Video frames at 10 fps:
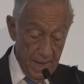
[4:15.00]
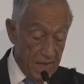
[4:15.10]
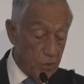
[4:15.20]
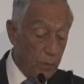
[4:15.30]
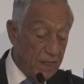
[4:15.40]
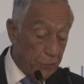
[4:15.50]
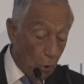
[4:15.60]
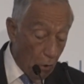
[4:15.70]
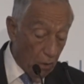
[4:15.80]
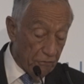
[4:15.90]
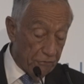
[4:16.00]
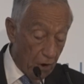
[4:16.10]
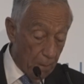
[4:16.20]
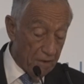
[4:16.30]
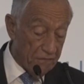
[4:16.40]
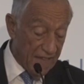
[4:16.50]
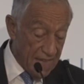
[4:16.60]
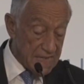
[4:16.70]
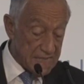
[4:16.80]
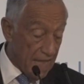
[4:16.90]
and withdrawal from
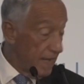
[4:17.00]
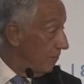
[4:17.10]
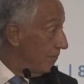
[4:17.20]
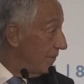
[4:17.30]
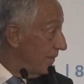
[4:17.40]
Afghanistan,